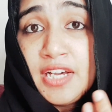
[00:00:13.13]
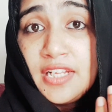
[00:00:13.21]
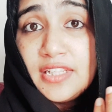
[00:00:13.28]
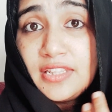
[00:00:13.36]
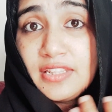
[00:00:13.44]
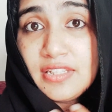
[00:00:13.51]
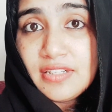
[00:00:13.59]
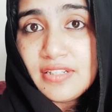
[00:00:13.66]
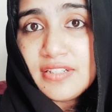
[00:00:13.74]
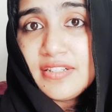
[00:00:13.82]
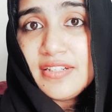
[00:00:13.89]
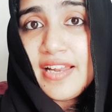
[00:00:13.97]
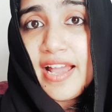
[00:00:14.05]

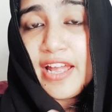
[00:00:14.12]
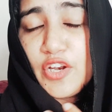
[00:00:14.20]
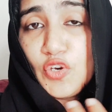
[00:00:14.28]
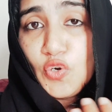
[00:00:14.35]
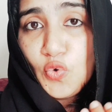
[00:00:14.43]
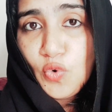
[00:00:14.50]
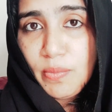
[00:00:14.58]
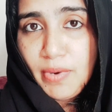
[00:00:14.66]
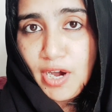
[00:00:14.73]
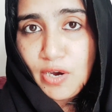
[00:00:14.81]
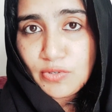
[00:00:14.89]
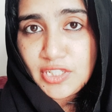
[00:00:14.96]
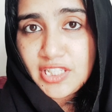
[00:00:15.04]
learn and know
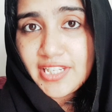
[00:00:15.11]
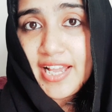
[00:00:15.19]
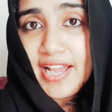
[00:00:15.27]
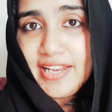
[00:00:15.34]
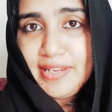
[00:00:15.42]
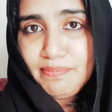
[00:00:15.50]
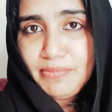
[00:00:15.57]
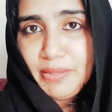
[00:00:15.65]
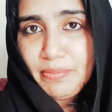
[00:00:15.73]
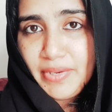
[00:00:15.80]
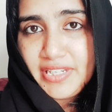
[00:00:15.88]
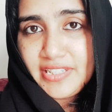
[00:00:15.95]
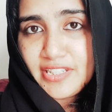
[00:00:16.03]
about it and
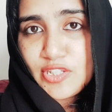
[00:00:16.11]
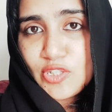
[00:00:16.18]
implement it.